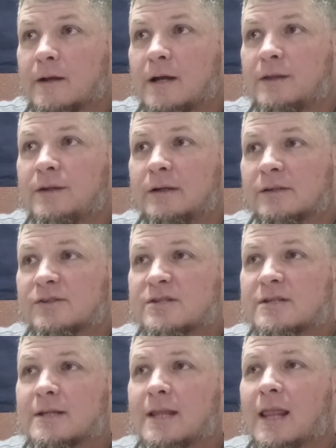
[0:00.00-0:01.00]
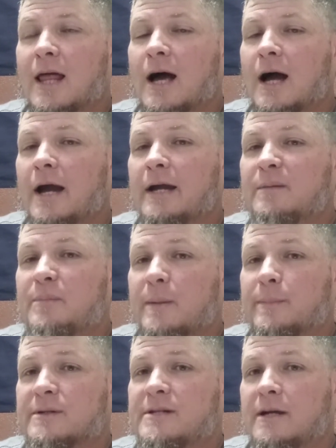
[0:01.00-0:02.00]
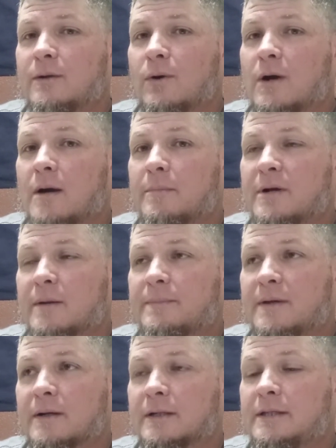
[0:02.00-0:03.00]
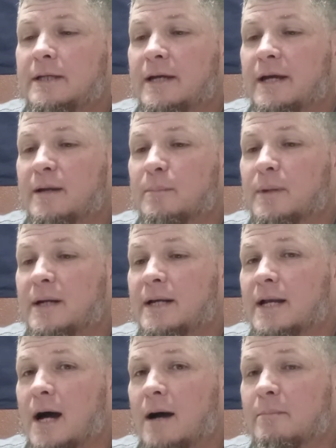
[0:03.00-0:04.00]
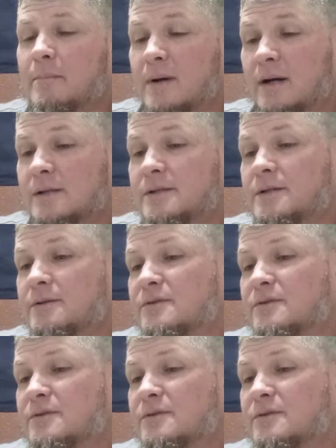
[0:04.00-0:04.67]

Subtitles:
And then a slight pepper tingle coming up there at the end, but not much.